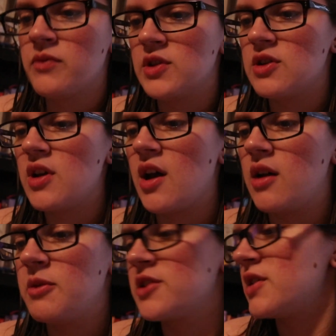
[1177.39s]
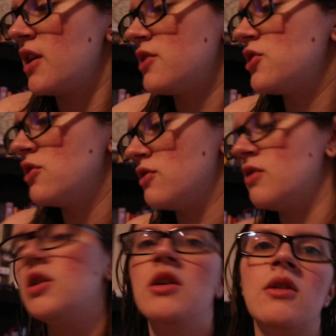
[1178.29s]
so yeah, I'm excited
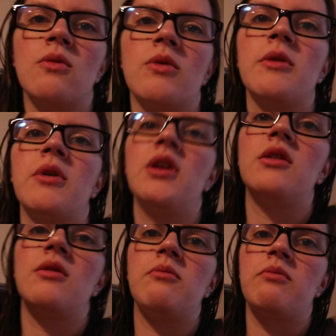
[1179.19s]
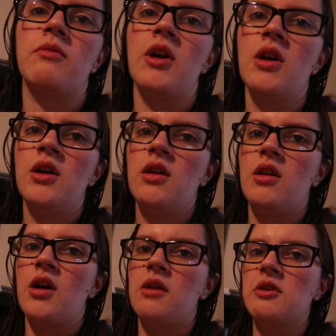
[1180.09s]
to reread
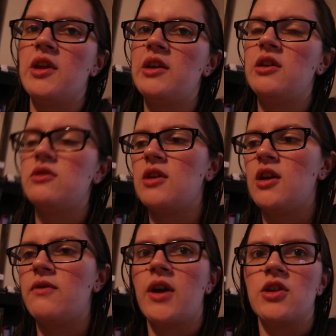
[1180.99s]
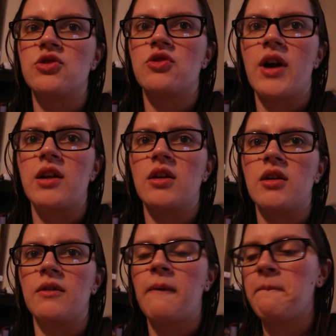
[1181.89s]
uh, The Lightning Thief and try to